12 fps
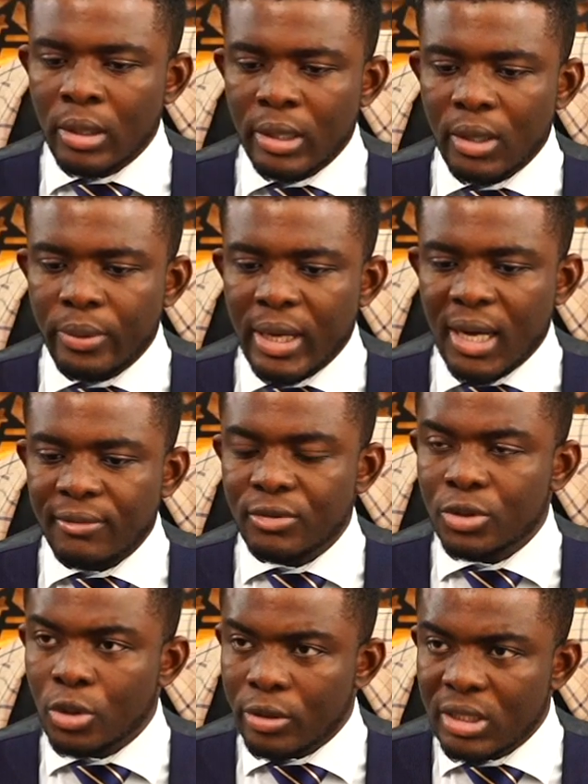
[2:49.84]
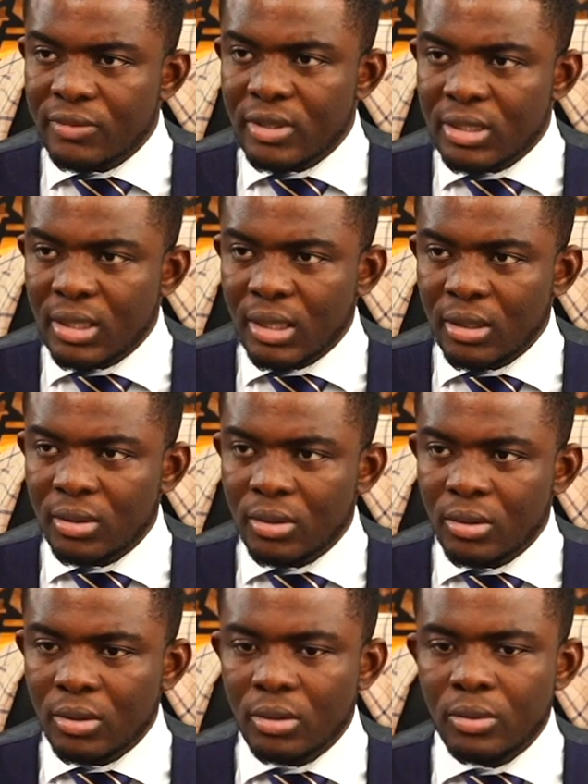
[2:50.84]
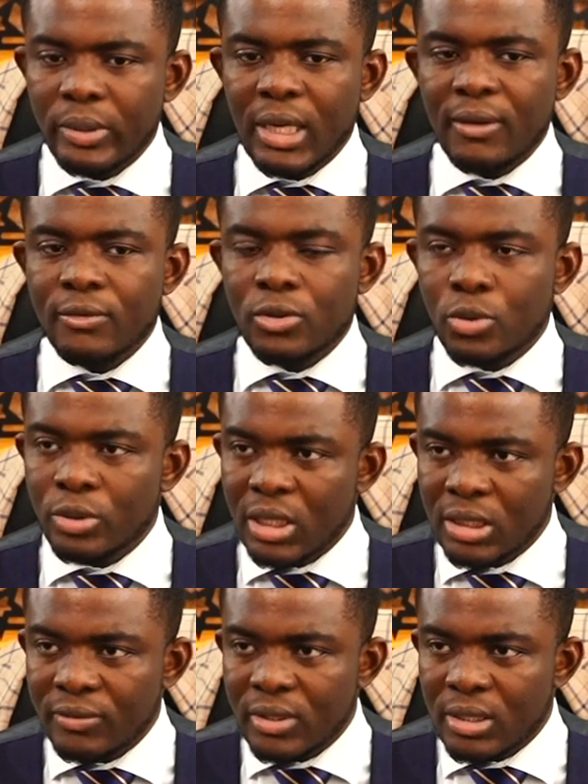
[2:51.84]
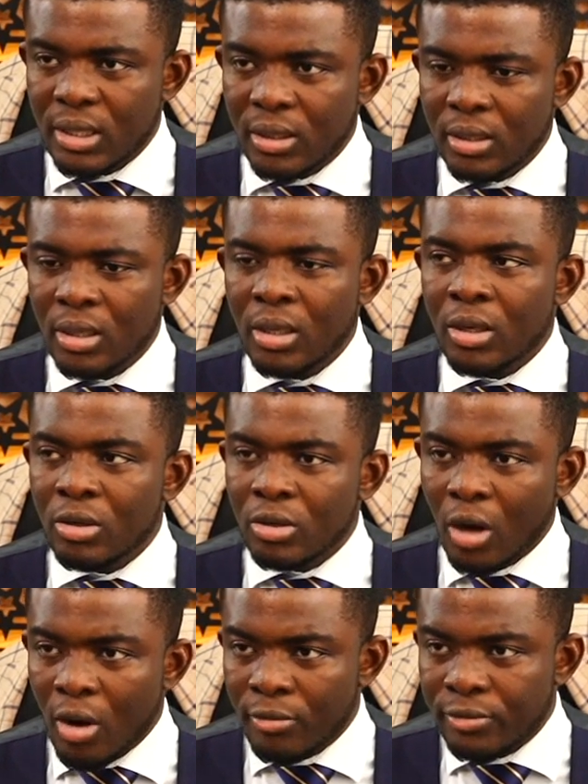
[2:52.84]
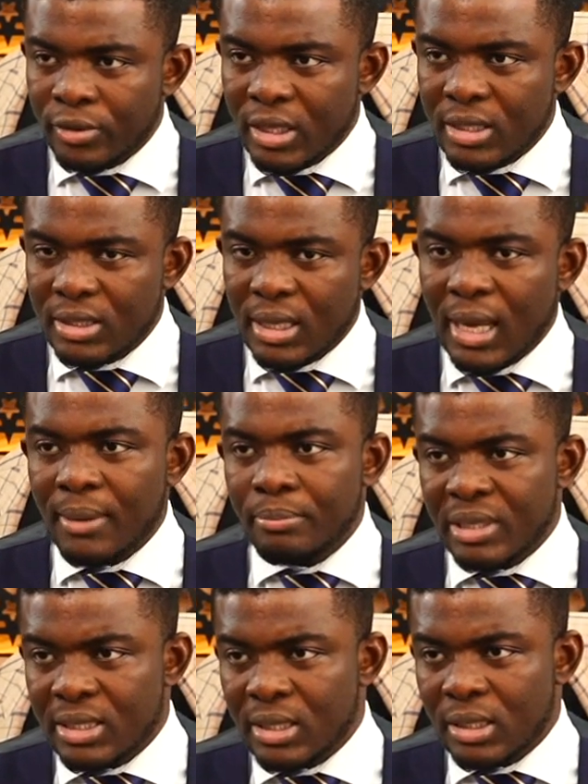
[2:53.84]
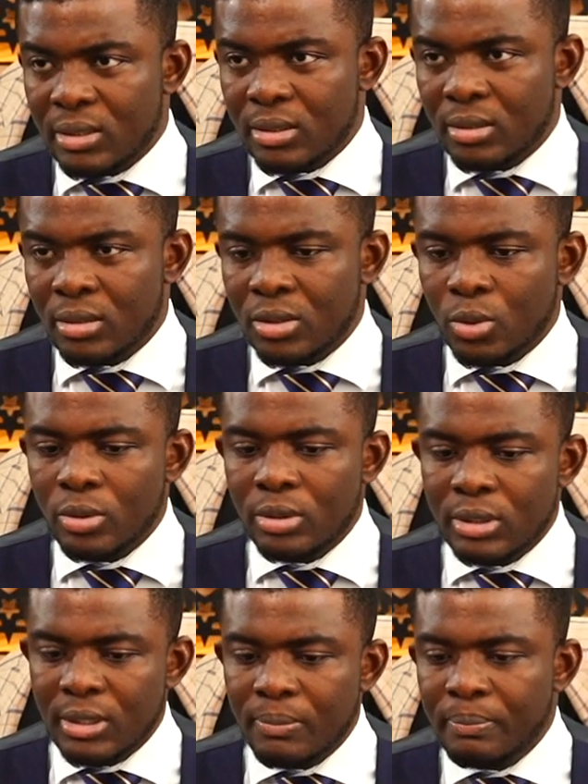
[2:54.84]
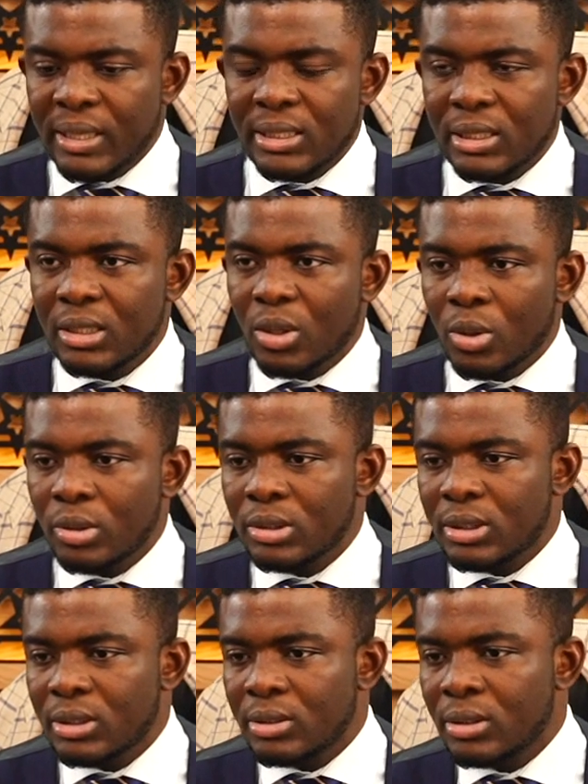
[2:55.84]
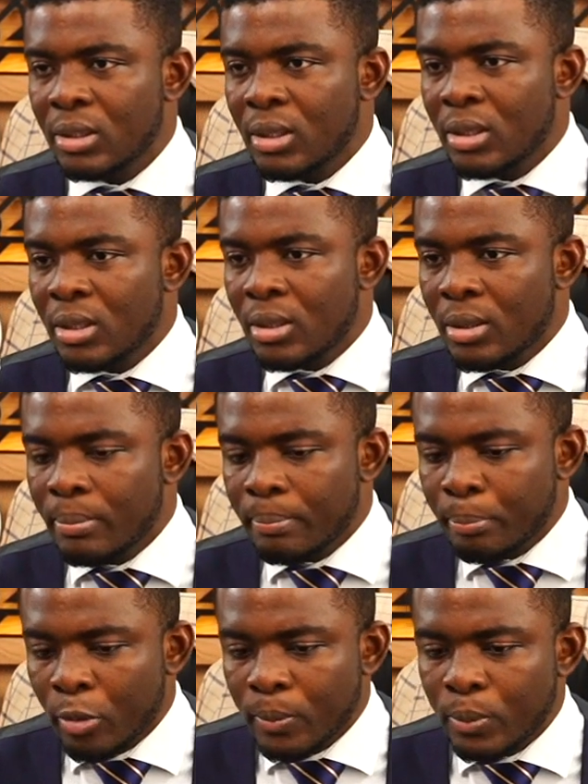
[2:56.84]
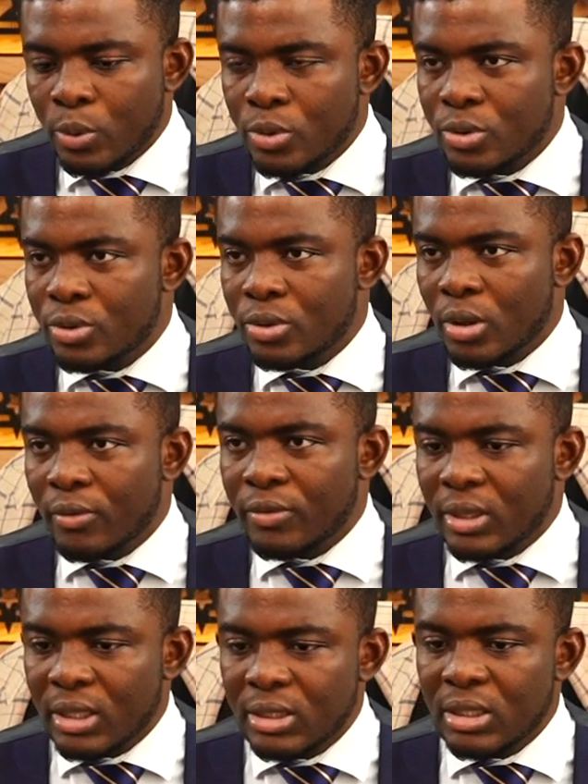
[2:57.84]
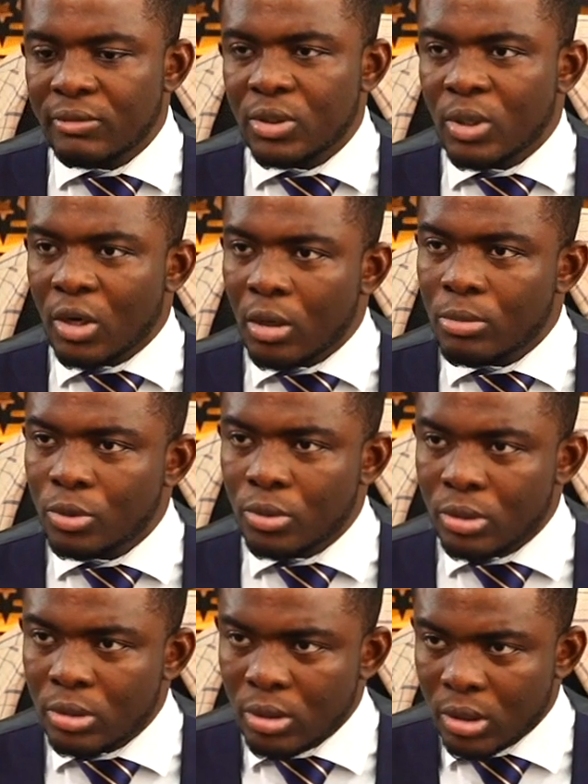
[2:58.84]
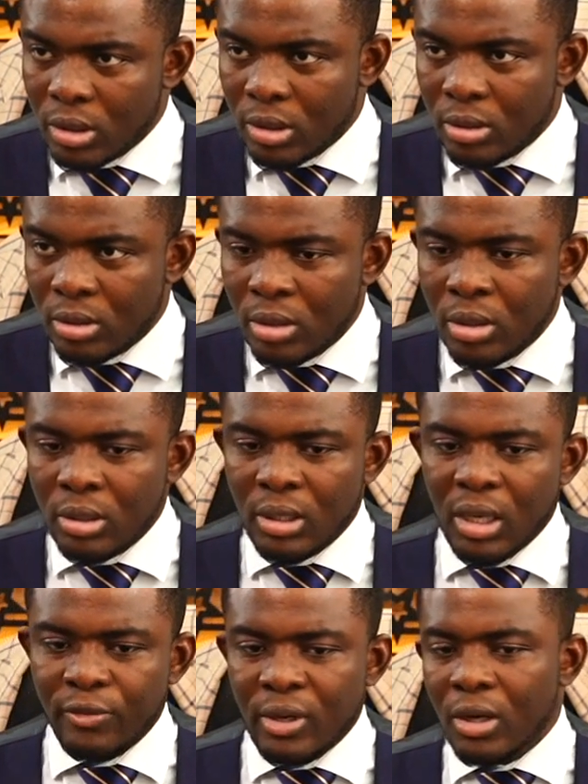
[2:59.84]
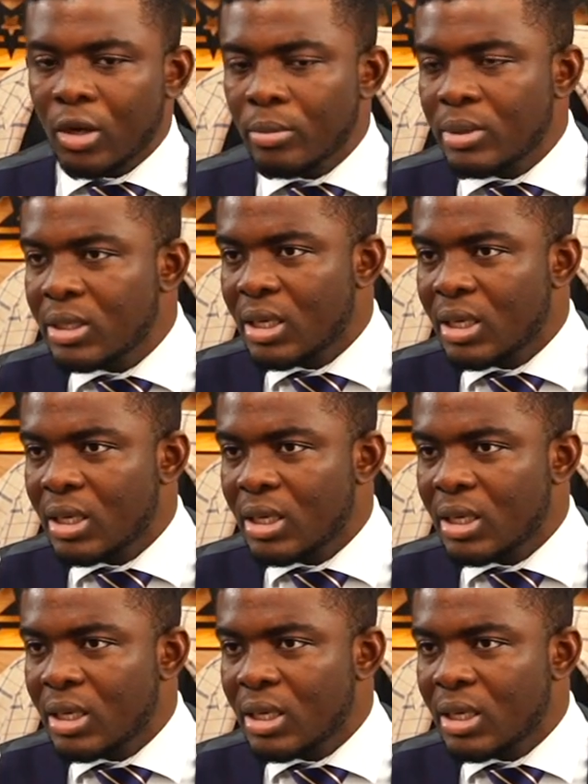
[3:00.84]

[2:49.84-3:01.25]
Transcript: Now we have tourist visa, we have student visa, conference and business. So depending on the purpose of the individual coming to Turkey. Now, if you are coming